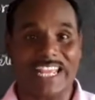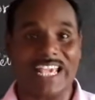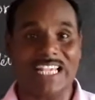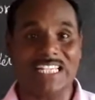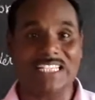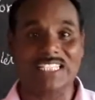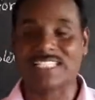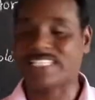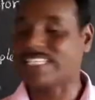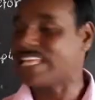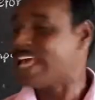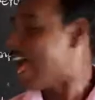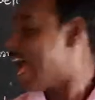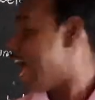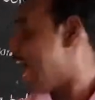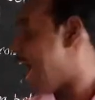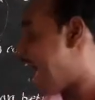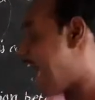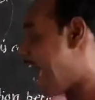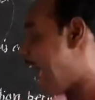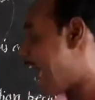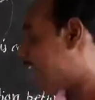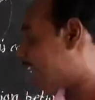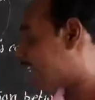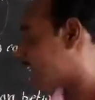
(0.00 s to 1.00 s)
tense
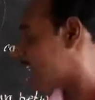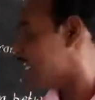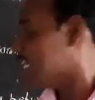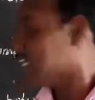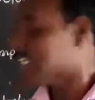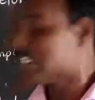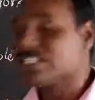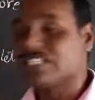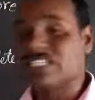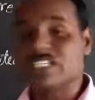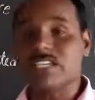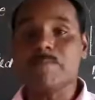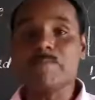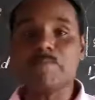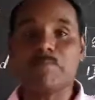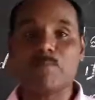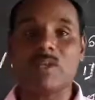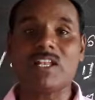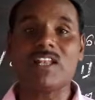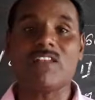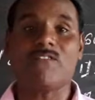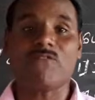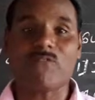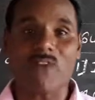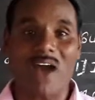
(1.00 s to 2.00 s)
and
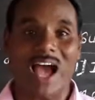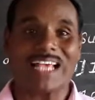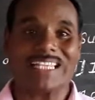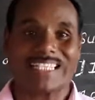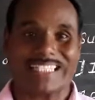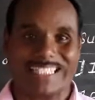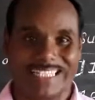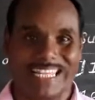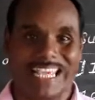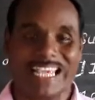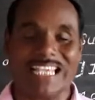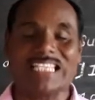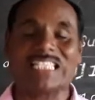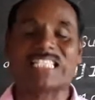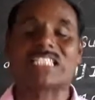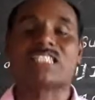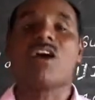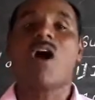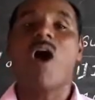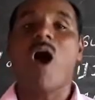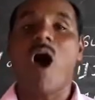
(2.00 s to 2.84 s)
simple past tense